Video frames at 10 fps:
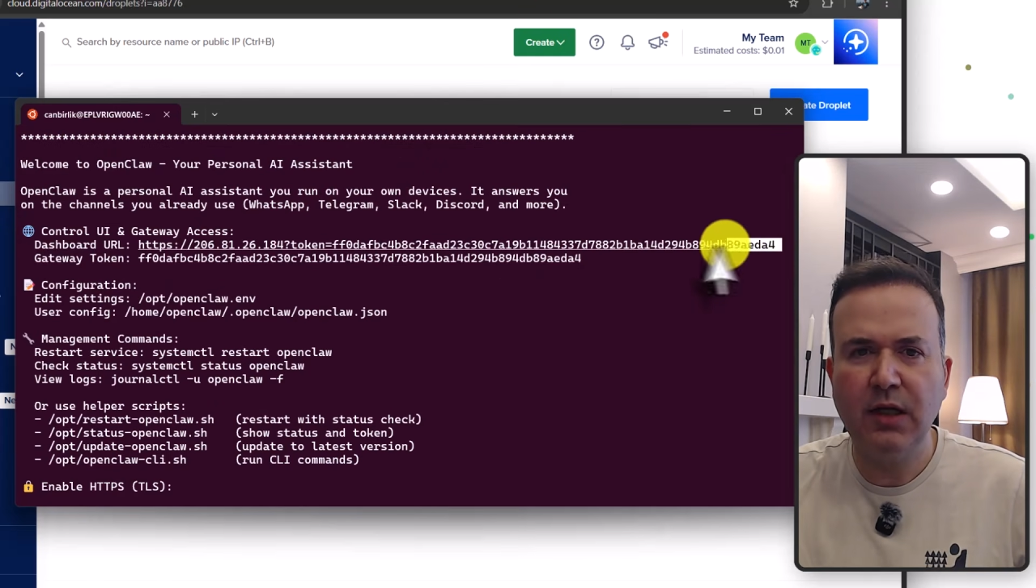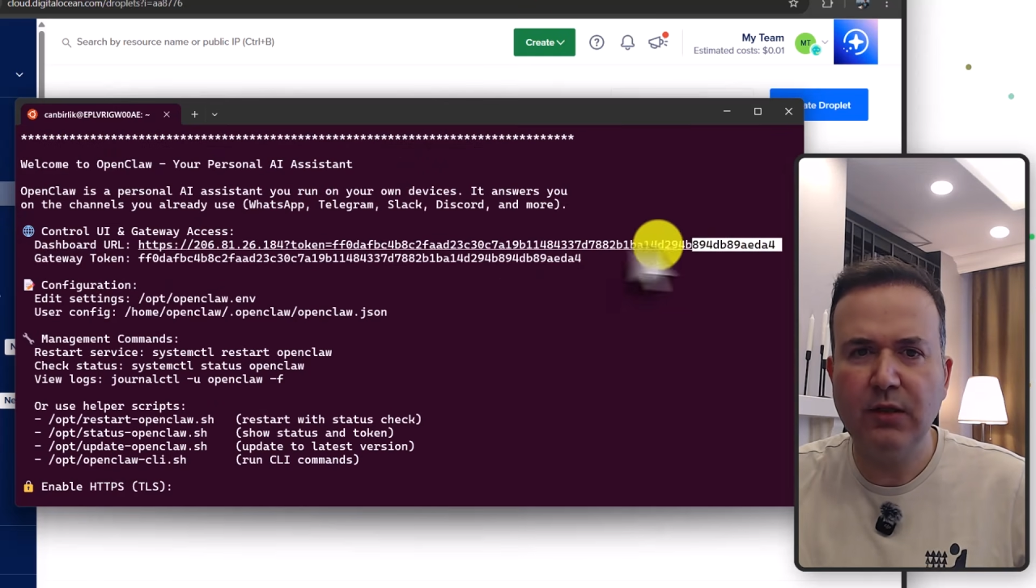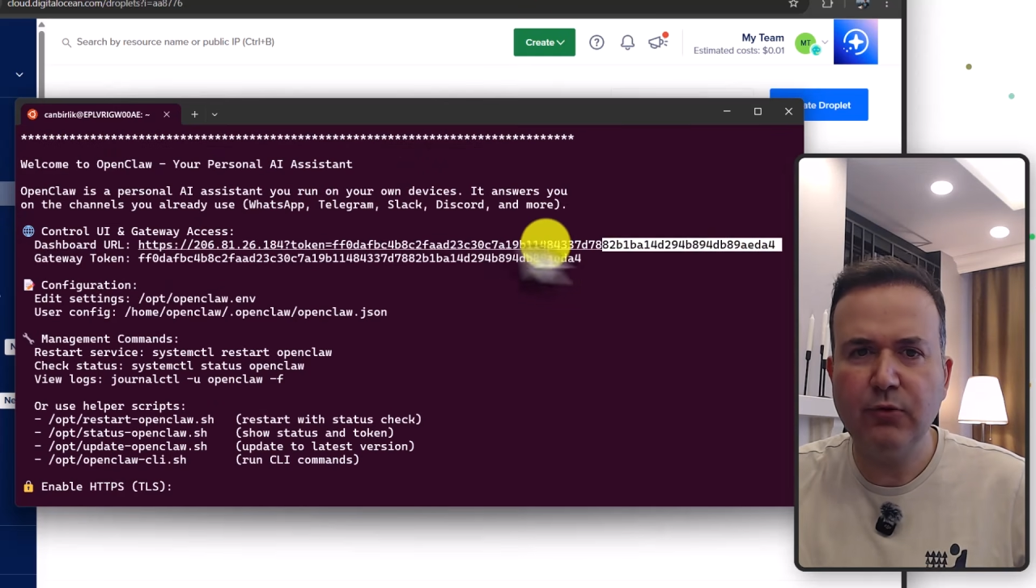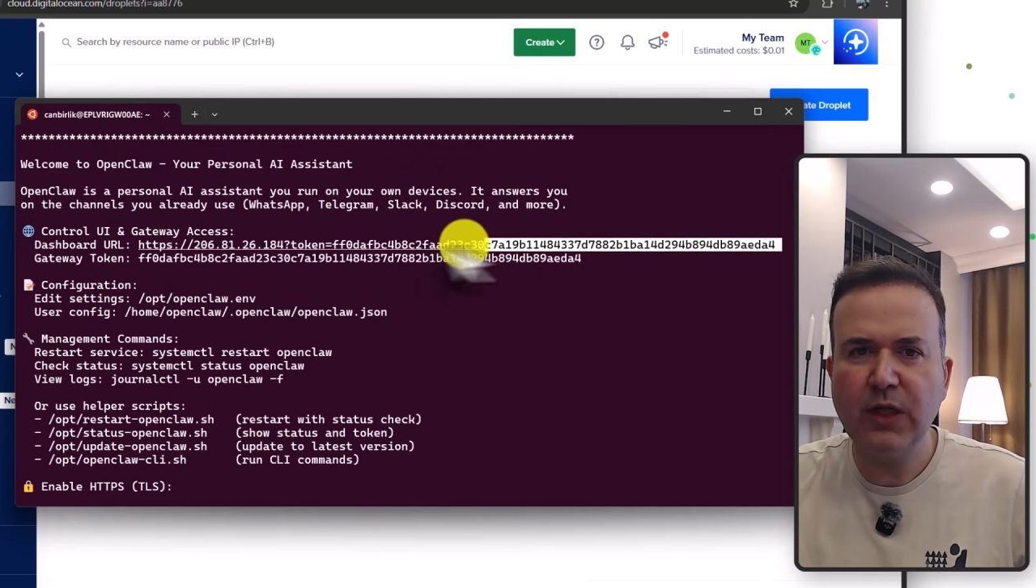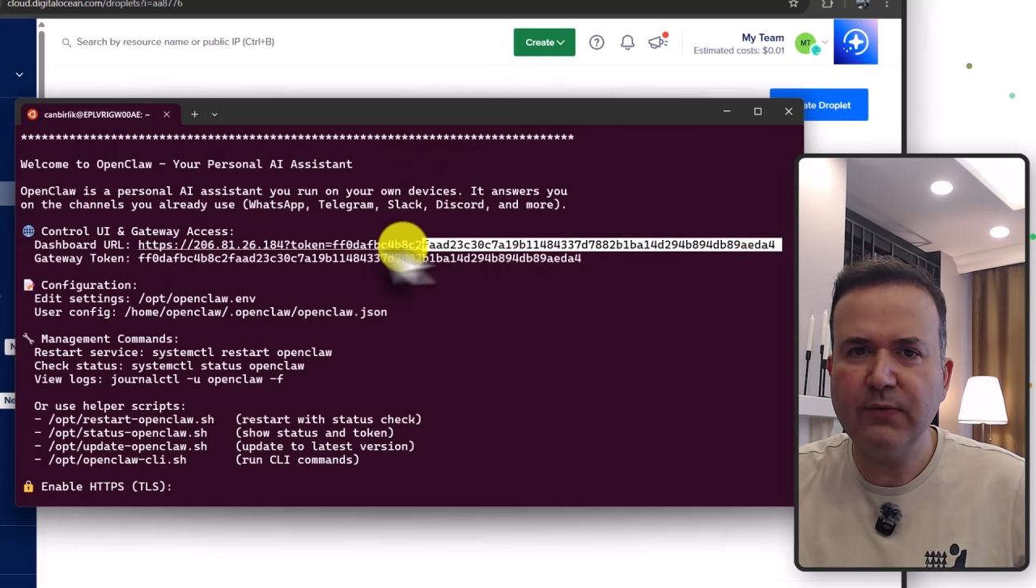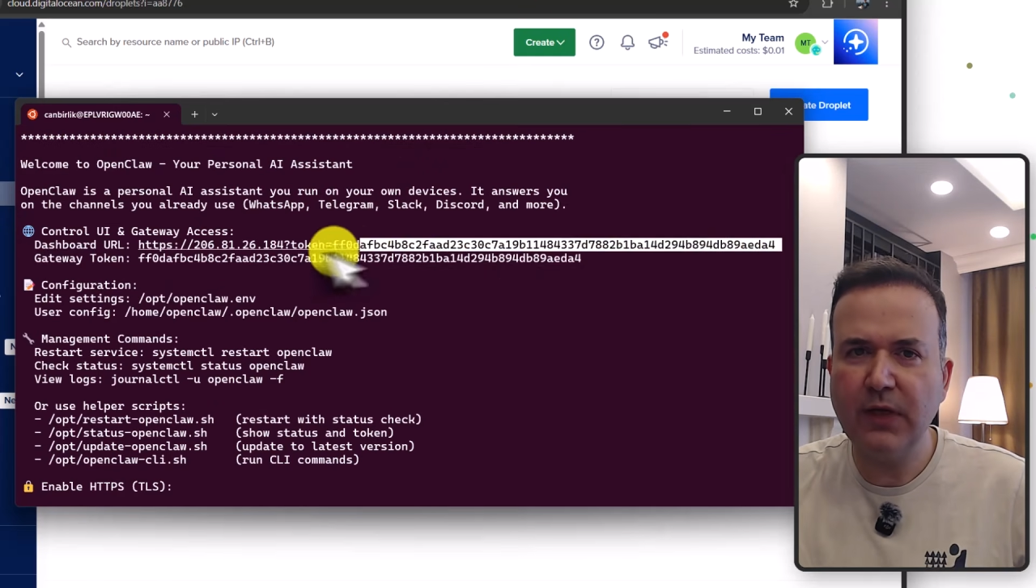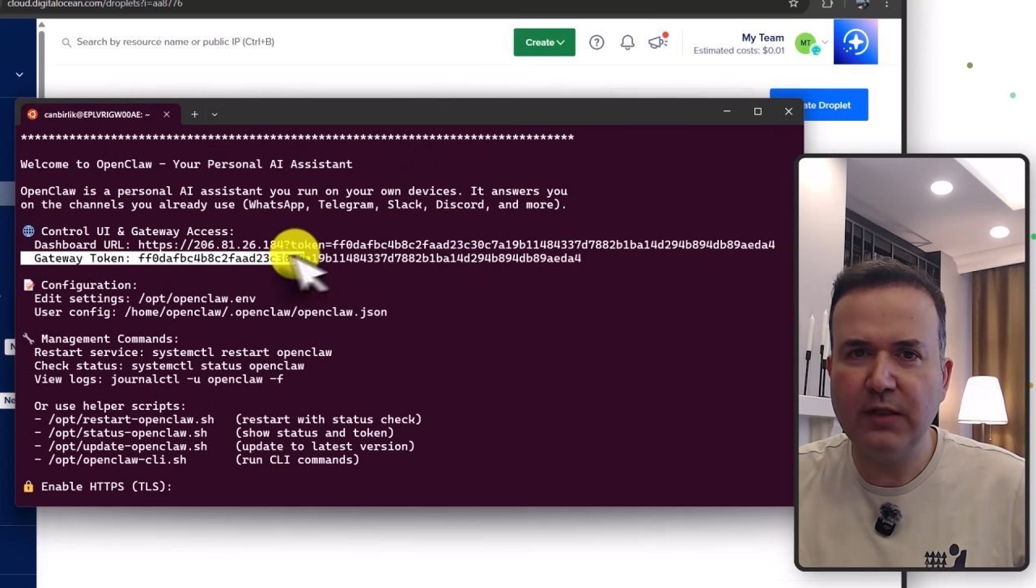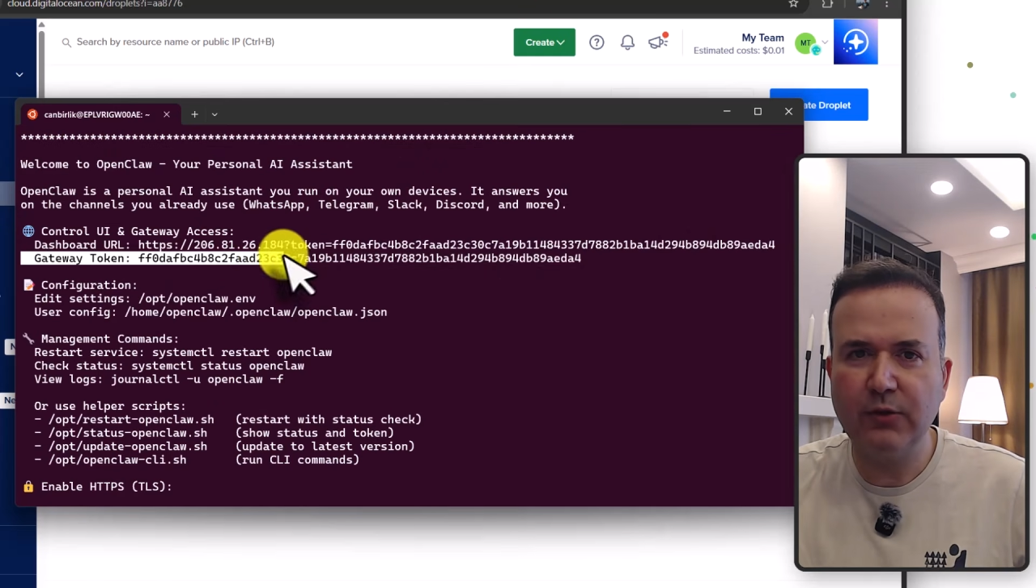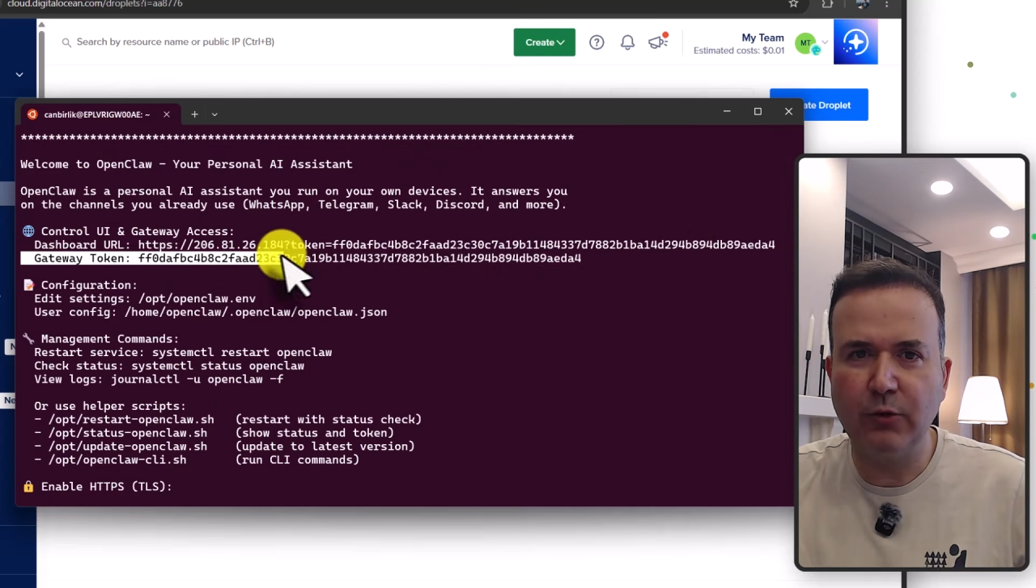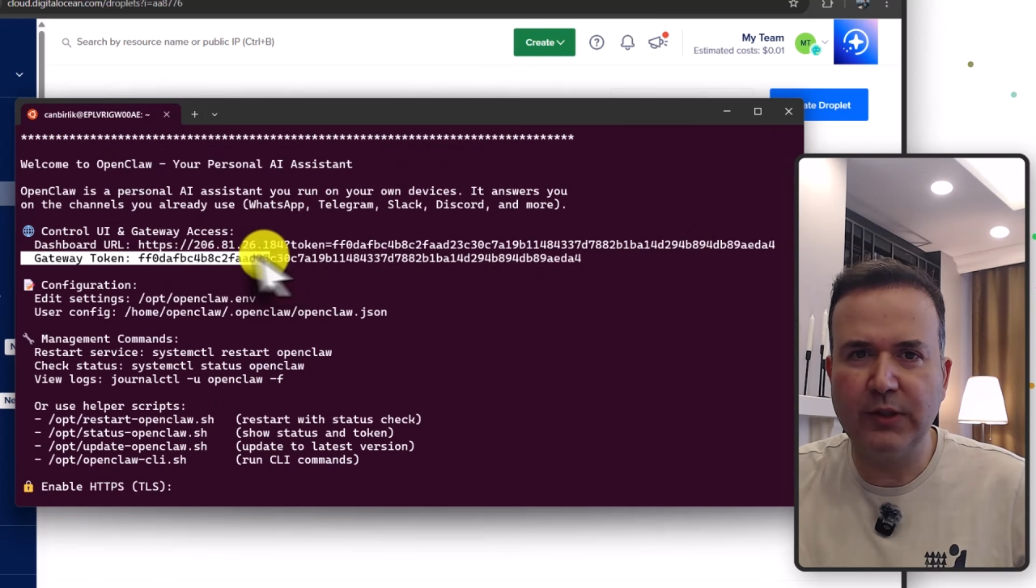And you can find your